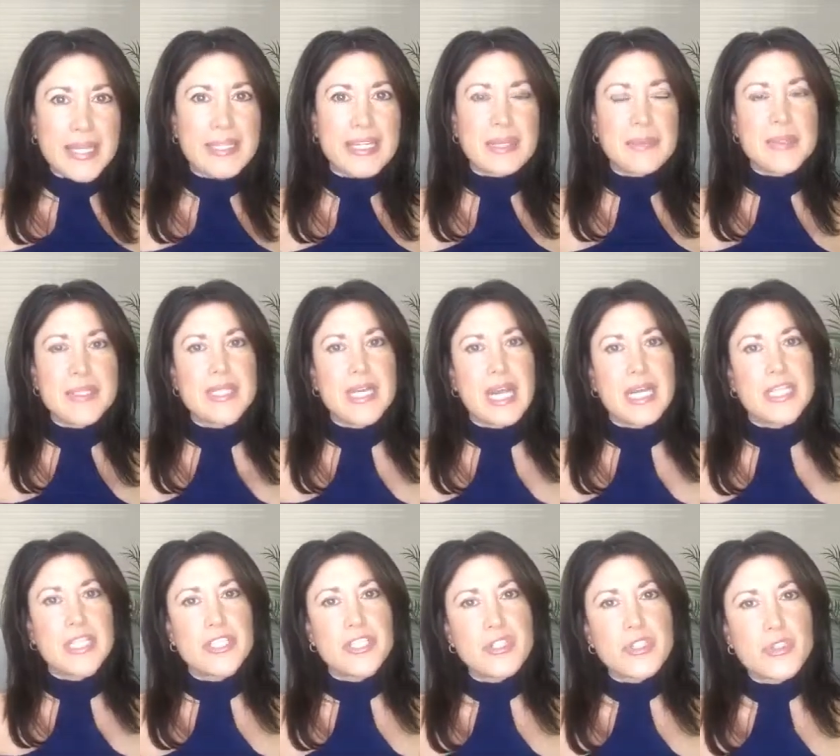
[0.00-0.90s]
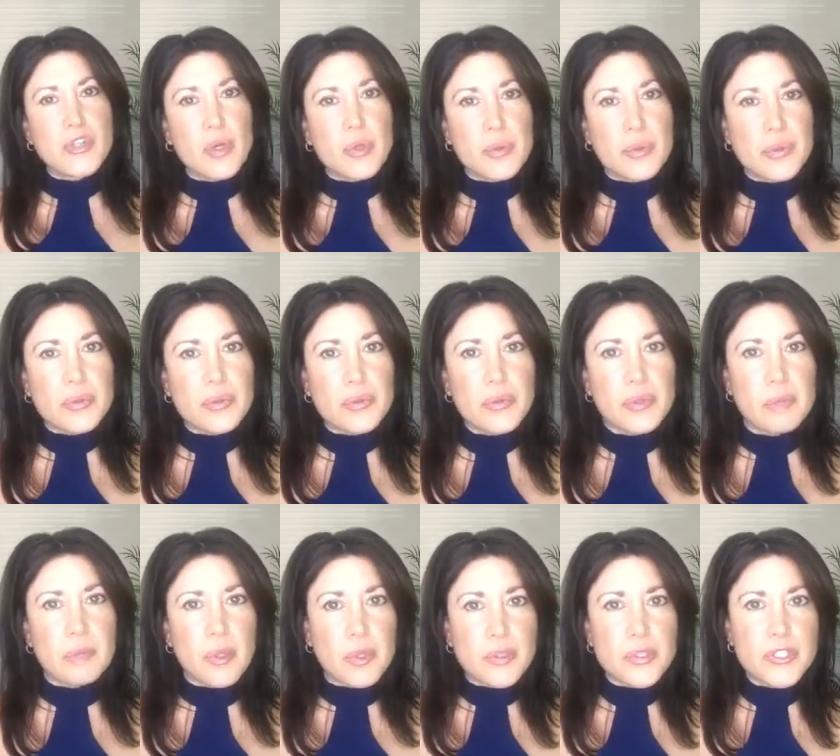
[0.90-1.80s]
And I was kind of just going through the
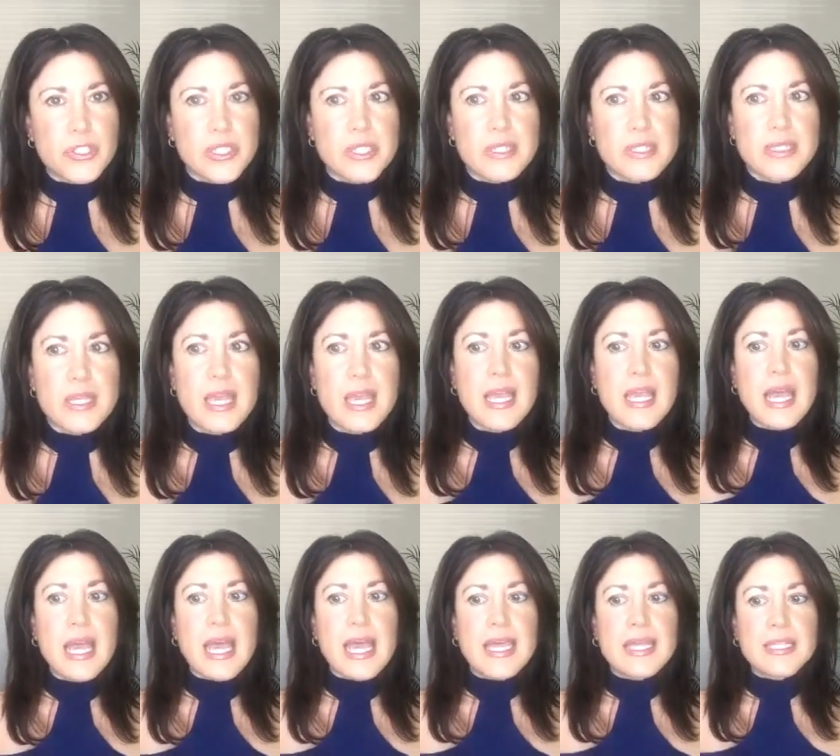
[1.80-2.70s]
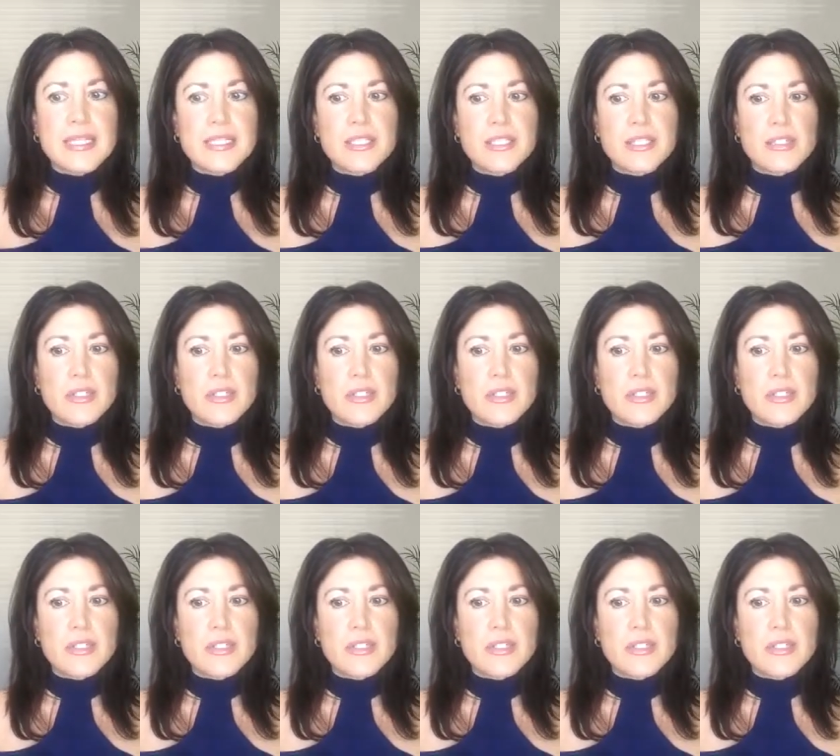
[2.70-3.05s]
motions and,